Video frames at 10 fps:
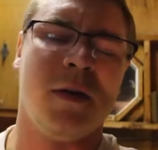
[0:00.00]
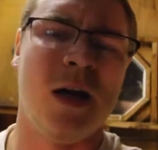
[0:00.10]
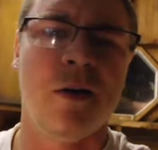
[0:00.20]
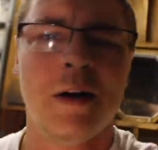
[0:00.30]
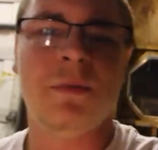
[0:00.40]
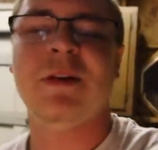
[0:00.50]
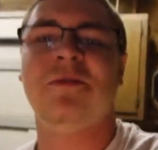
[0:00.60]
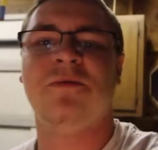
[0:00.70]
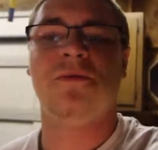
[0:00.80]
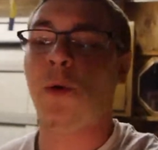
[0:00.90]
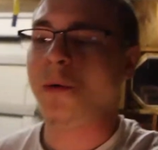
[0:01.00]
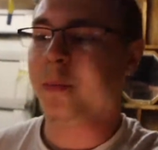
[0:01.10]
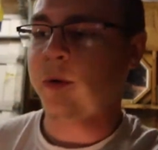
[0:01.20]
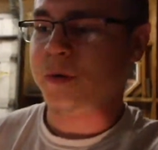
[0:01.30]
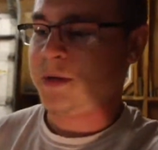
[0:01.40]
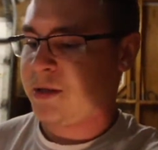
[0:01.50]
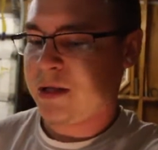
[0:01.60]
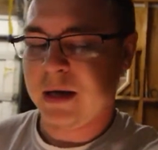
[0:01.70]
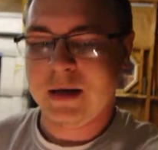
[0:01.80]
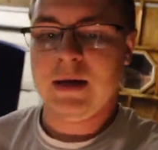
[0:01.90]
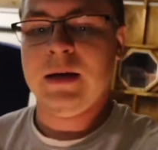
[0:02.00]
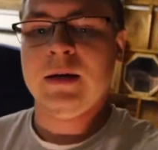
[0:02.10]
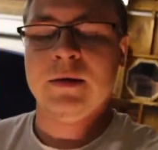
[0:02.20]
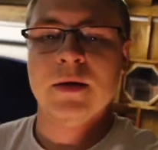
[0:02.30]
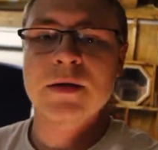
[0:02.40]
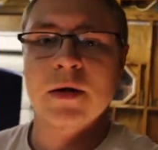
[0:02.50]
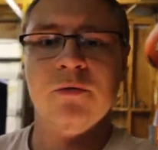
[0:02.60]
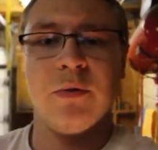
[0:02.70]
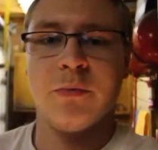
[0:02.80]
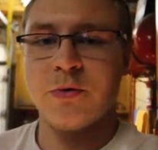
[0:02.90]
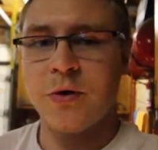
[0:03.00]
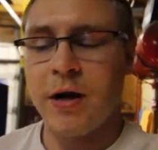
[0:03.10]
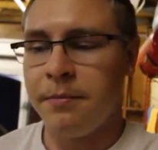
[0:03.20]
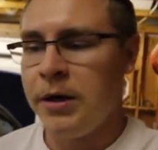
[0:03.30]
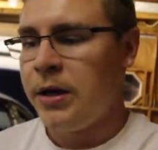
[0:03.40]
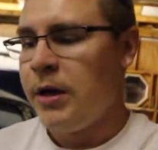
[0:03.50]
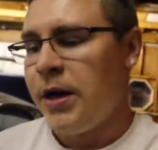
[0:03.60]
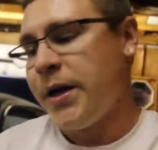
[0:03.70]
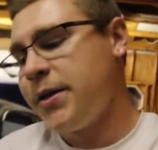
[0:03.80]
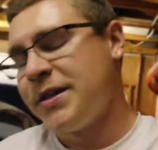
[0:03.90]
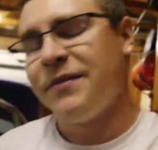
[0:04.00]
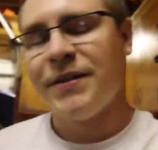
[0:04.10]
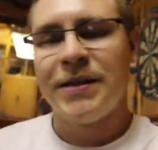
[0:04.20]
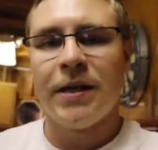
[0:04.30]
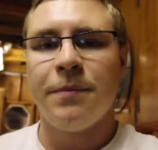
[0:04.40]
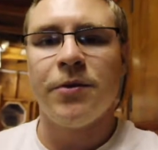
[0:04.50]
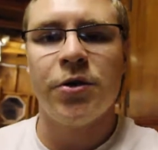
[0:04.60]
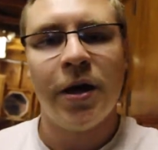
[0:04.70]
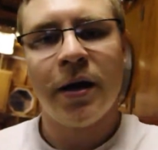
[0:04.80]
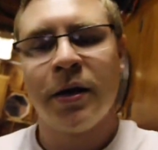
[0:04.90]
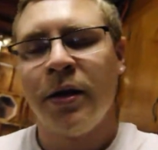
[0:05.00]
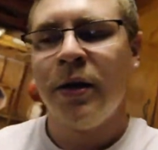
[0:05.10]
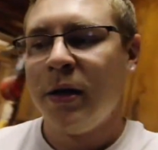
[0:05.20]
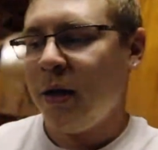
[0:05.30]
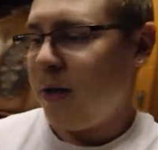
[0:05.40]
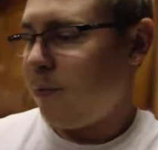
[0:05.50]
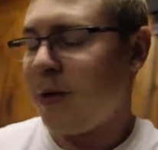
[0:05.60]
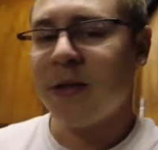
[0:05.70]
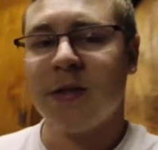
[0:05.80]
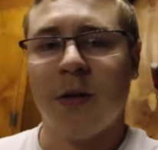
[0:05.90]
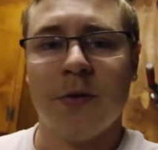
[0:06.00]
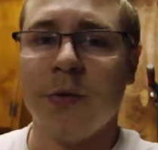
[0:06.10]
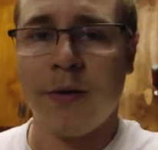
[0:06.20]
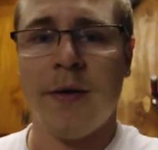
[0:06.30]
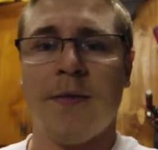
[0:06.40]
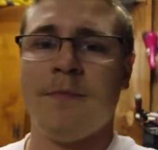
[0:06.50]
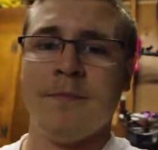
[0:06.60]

Now I believe 4 bolts and the subframe will drop. I just have to set up the jack and then we can start doing that.